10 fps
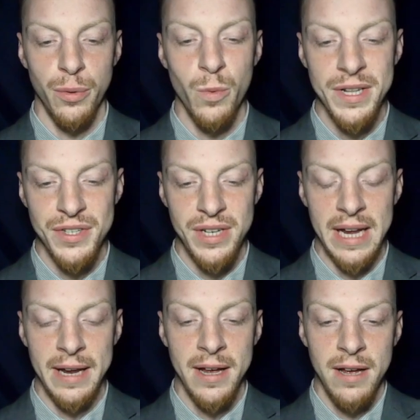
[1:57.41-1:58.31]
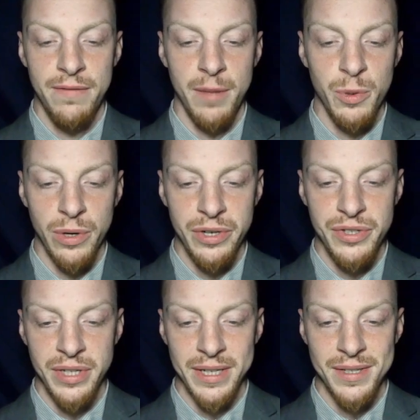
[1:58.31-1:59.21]
Wednesday, February
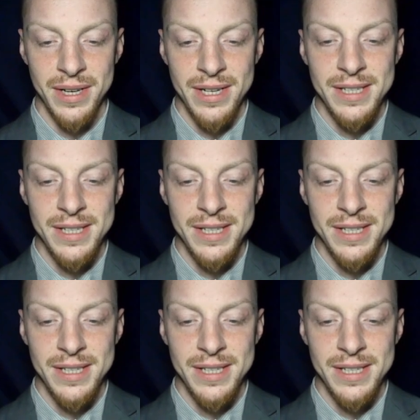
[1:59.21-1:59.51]
6th,